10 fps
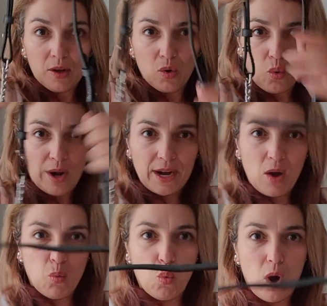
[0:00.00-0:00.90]
Quite
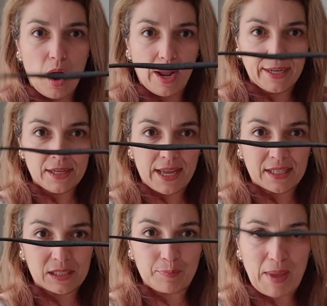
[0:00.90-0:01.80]
a wide
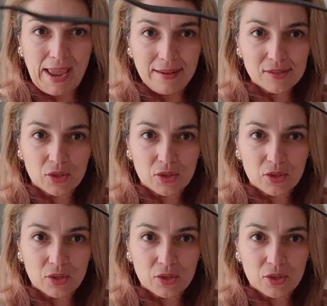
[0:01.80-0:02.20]
expanse,